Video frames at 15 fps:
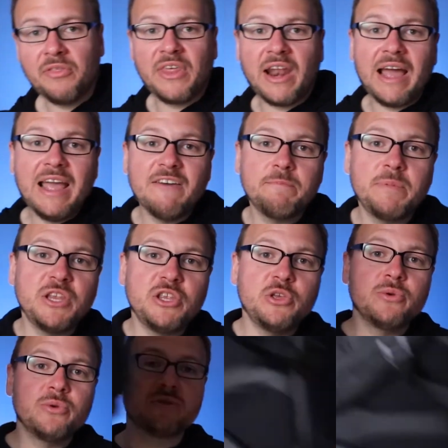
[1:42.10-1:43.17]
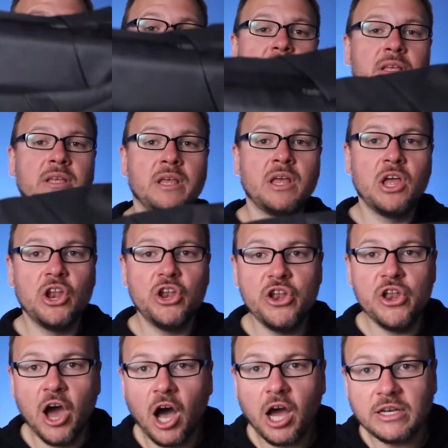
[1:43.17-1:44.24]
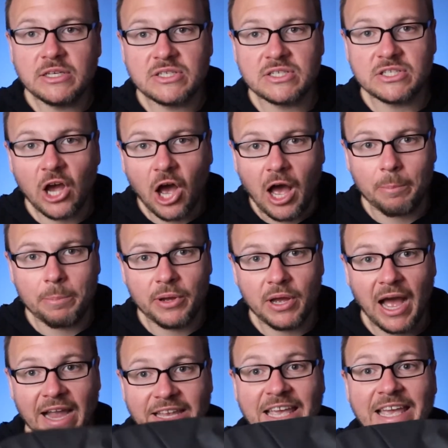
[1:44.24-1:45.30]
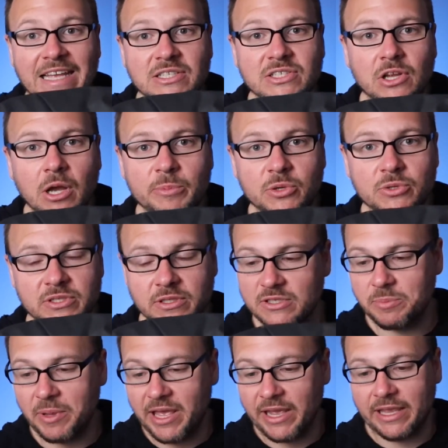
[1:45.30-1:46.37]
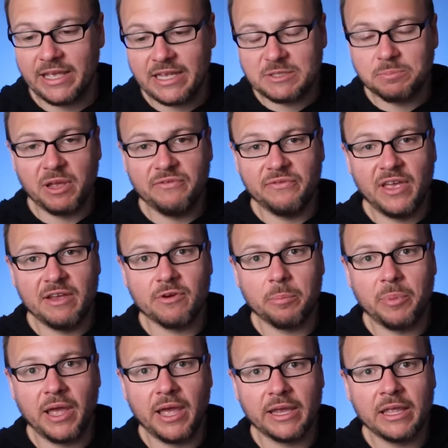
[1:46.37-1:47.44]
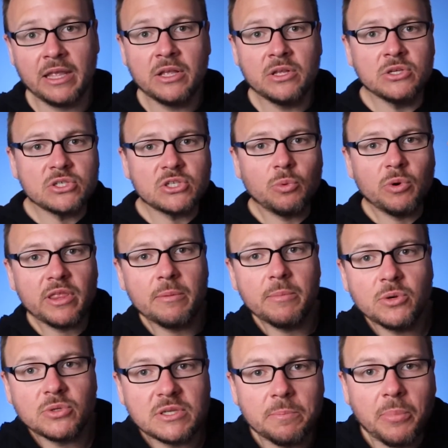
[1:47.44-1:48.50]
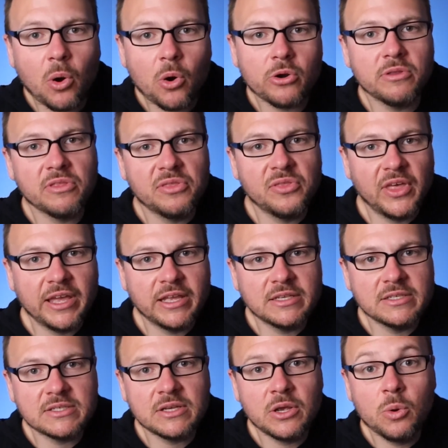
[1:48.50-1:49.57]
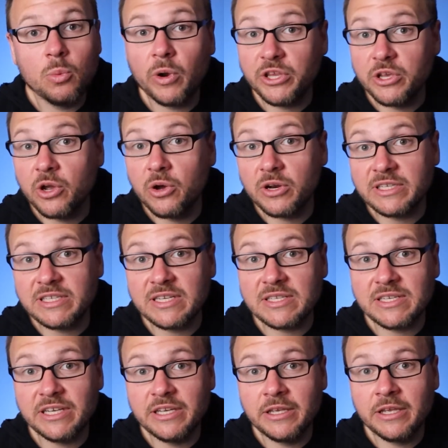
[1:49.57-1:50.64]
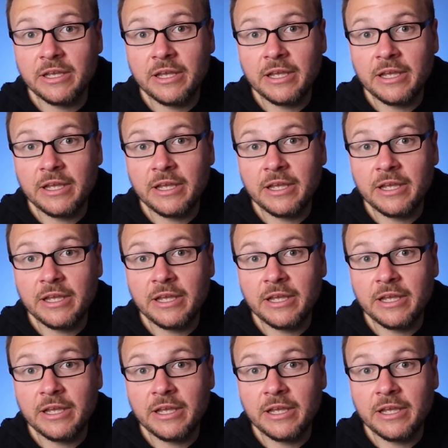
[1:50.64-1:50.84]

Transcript: that I have been using non-stop. I can't stop using this bag. It's my favorite bag. So one of the most important things when you go to Disney,